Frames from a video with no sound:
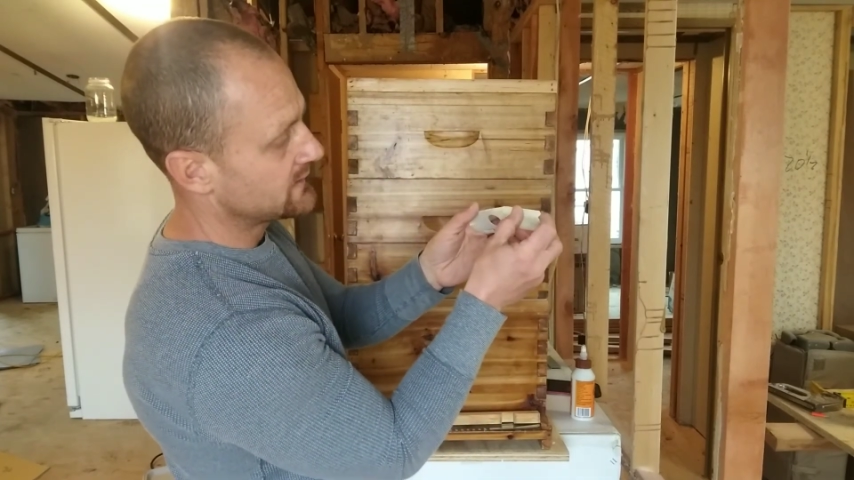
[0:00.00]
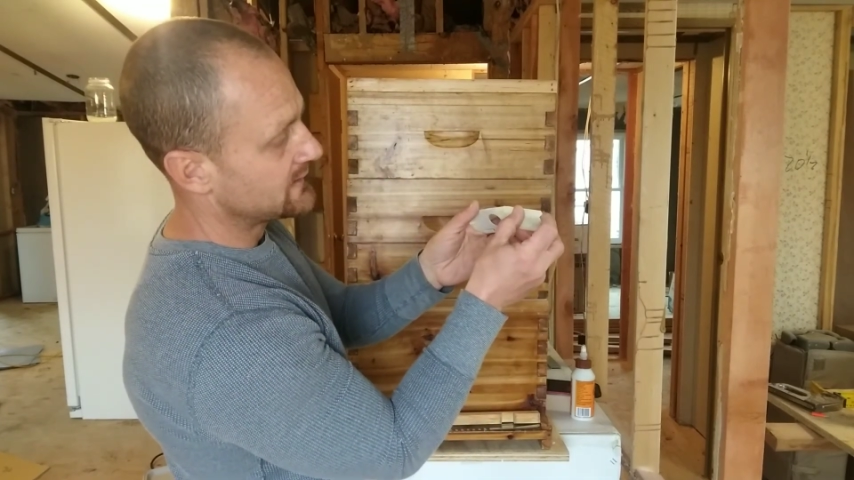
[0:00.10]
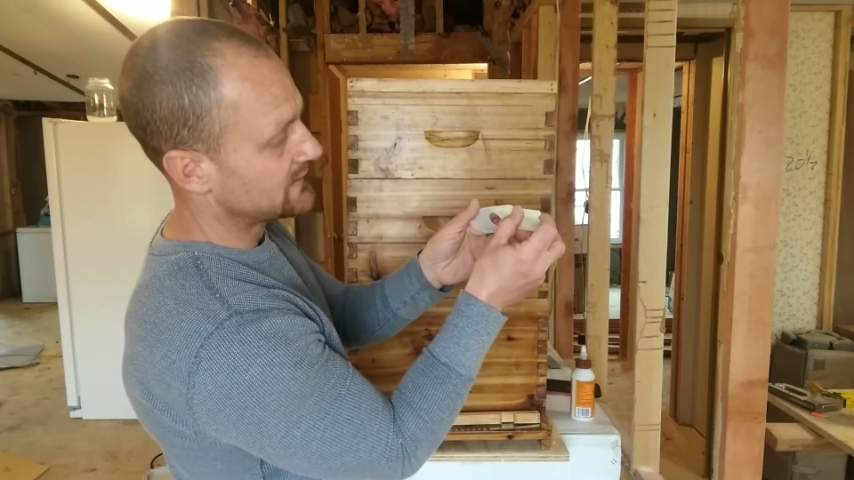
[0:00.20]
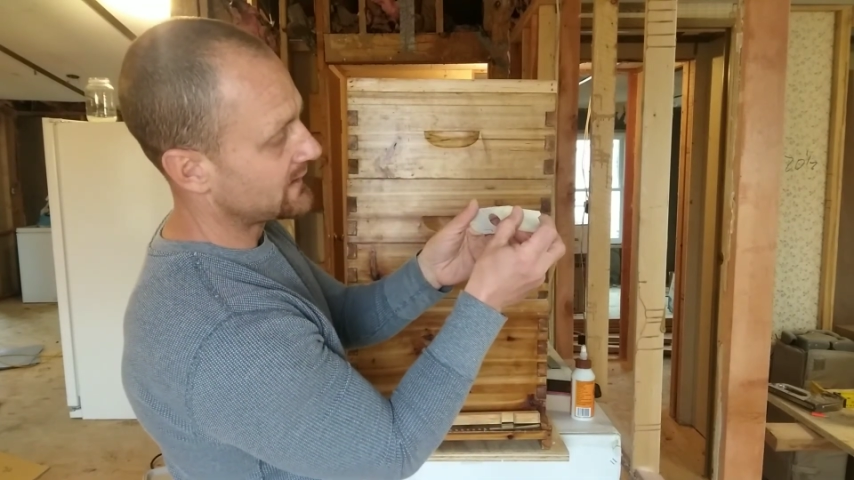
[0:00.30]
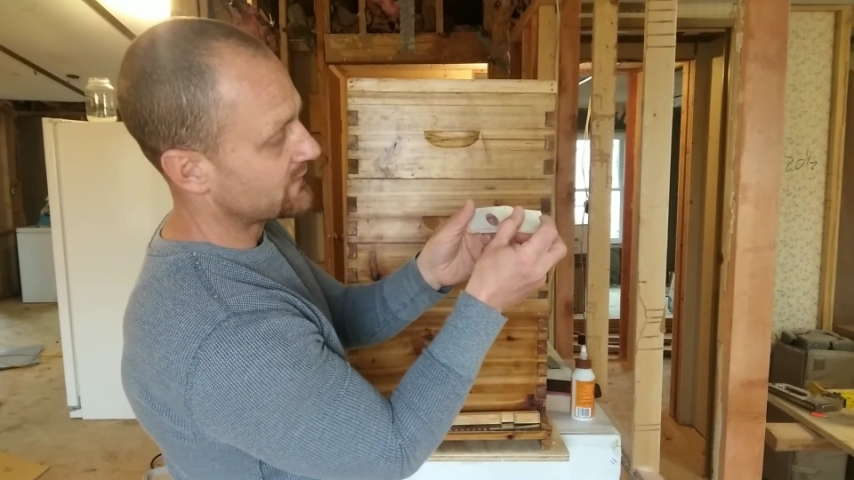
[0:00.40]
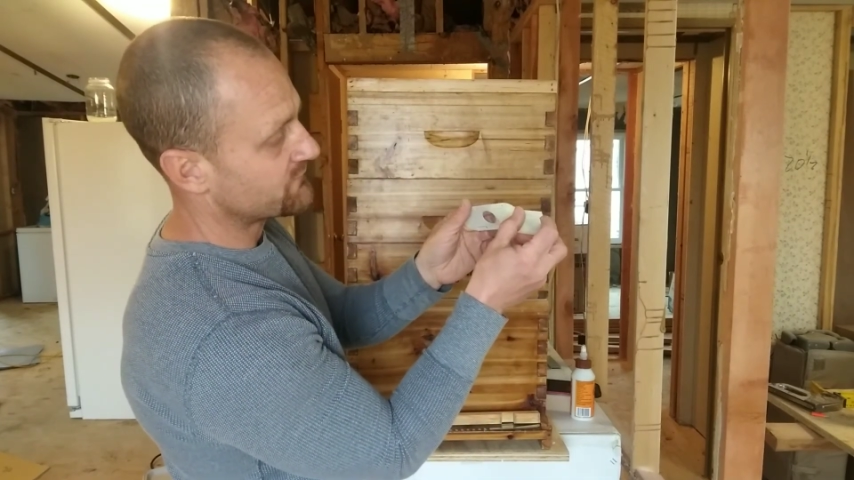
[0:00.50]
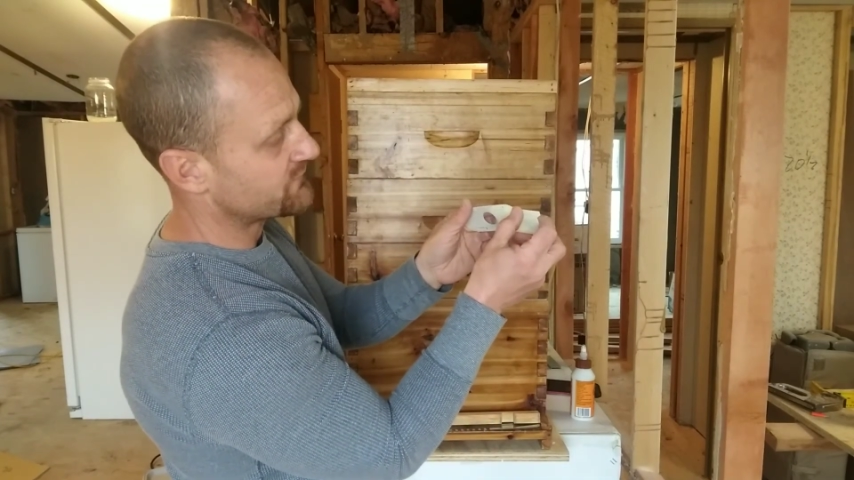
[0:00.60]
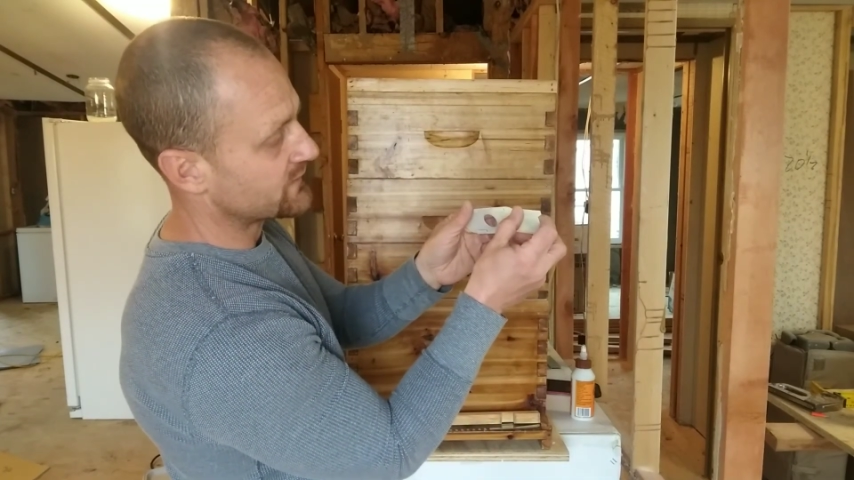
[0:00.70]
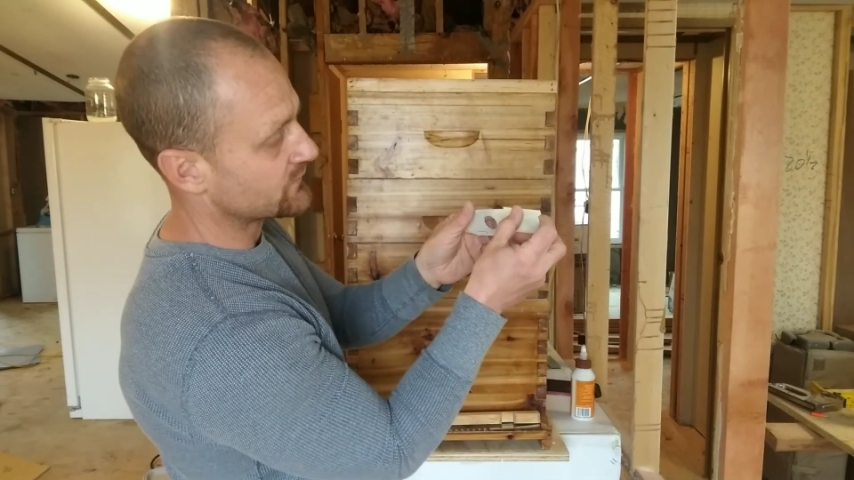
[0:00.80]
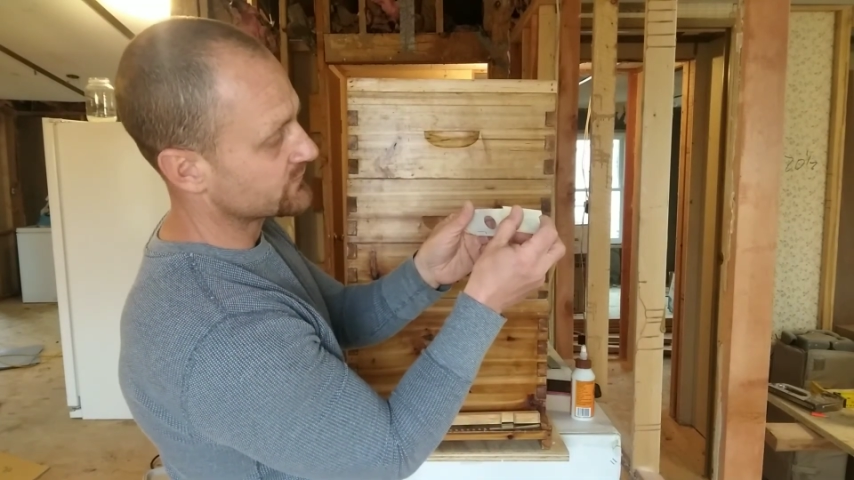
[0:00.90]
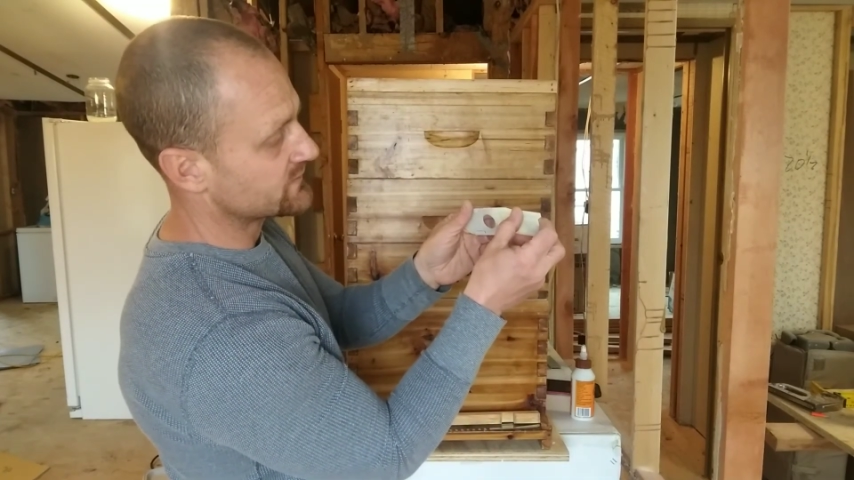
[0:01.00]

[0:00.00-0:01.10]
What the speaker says: It kind of funnels